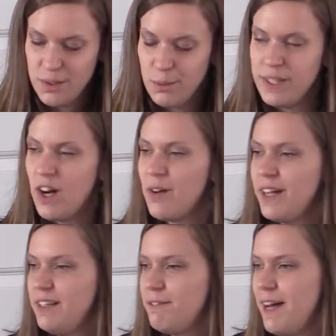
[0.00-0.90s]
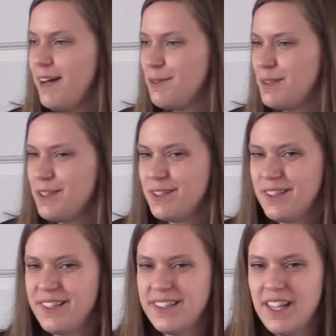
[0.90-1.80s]
We'd already found
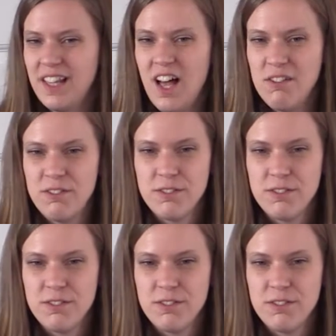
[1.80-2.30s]
the love.